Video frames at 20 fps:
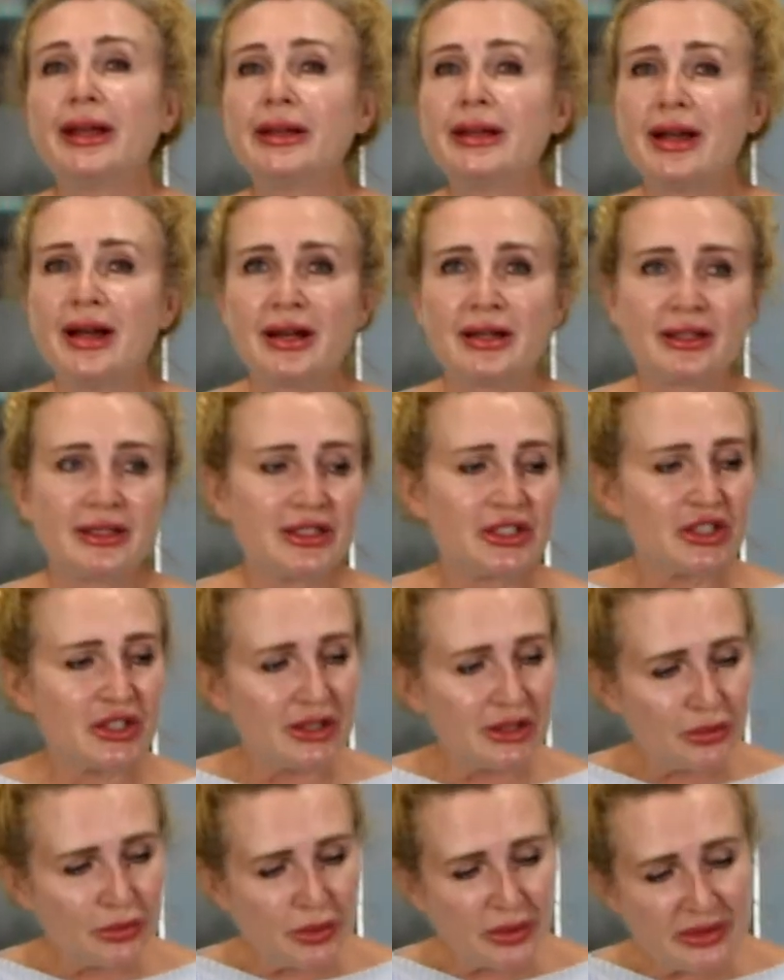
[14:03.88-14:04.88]
garnish
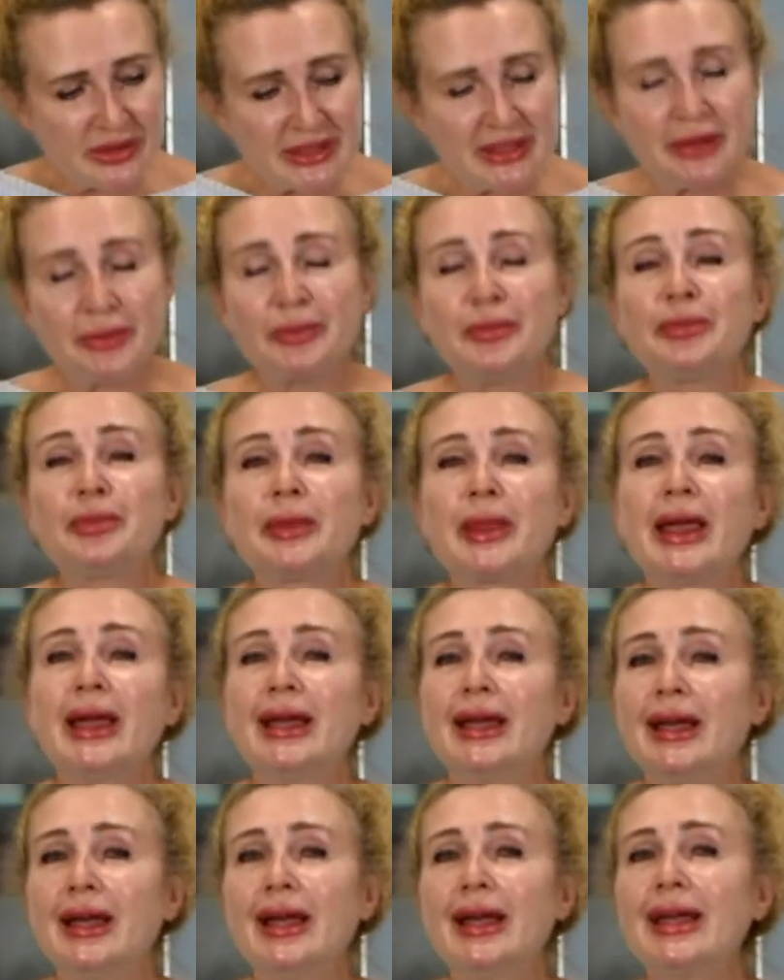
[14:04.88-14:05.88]
it with some
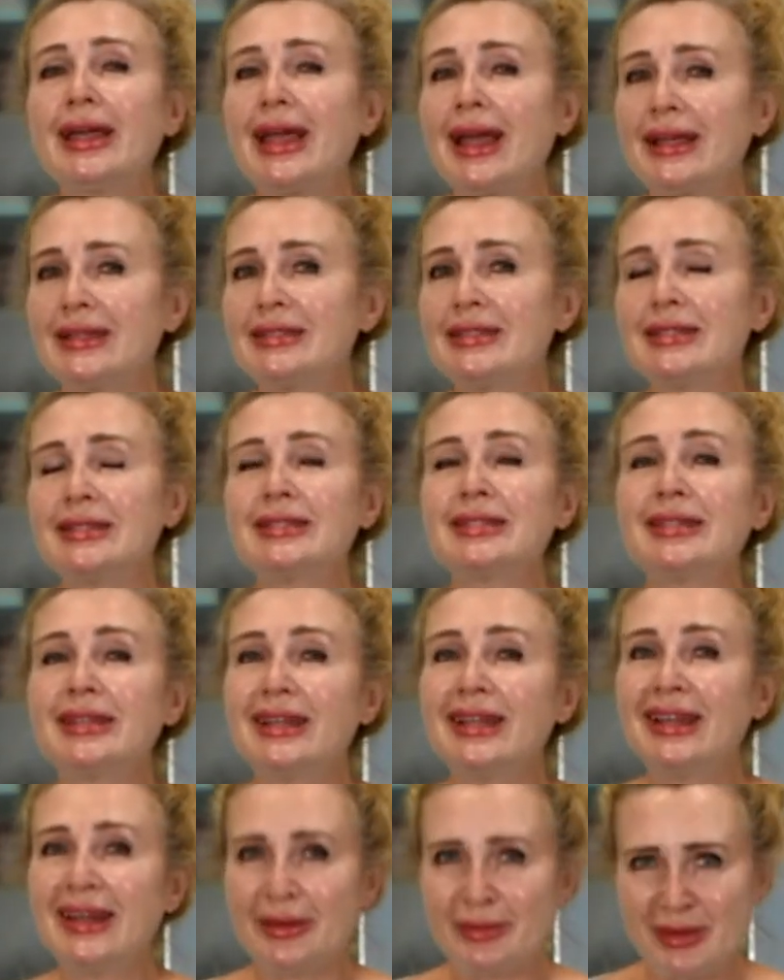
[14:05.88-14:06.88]
candied
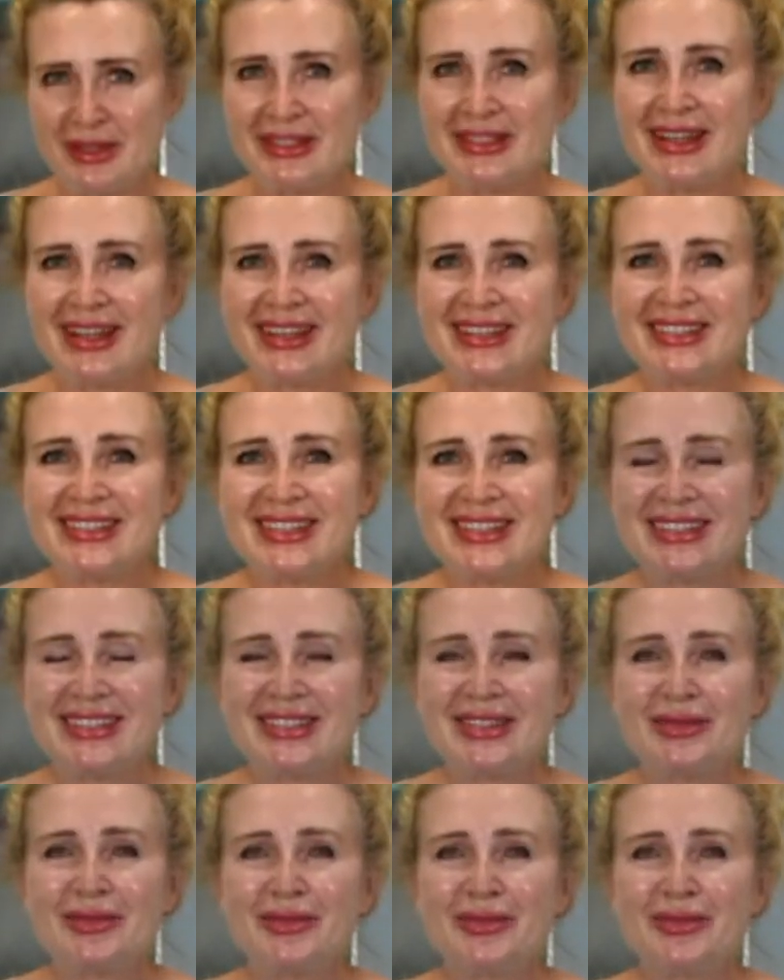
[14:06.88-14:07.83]
lemon slices.